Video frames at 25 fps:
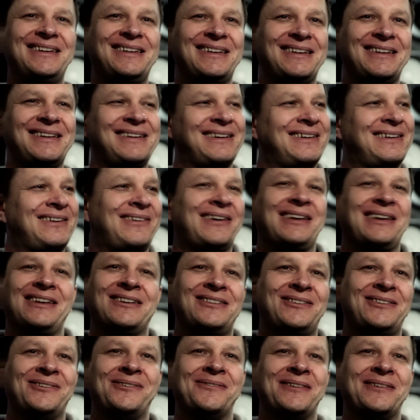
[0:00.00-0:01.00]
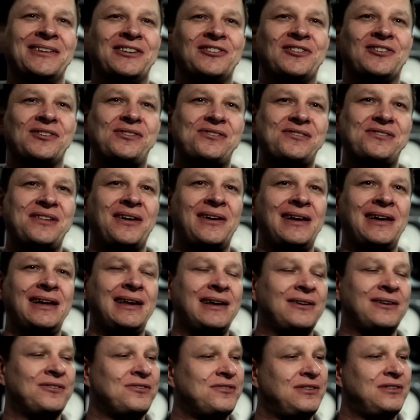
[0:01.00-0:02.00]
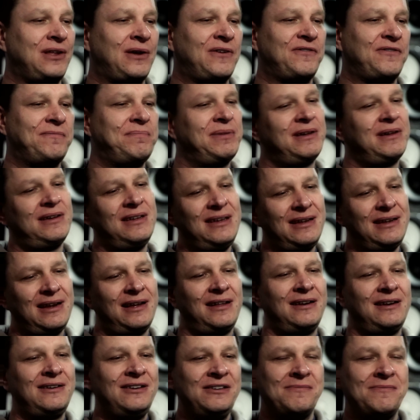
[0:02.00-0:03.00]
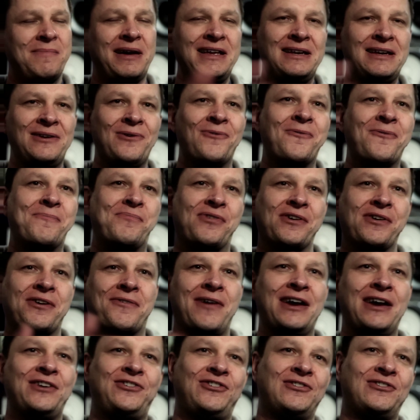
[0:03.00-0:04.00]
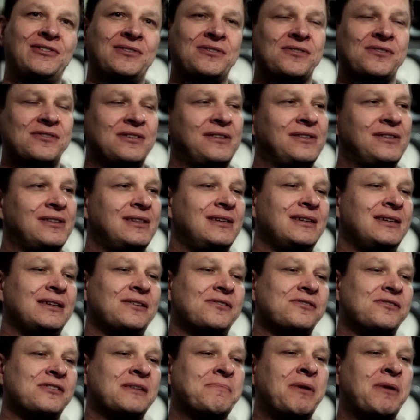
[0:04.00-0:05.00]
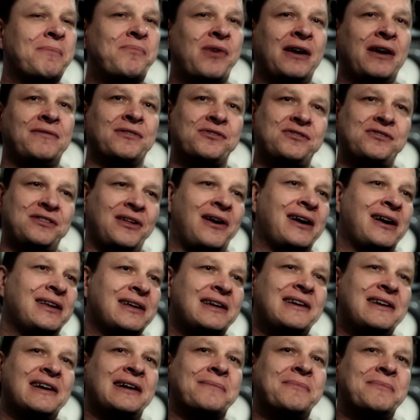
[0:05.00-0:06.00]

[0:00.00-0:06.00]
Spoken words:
like you do when you just start out and stuff. But, you make little progressions and things. And my brother started to come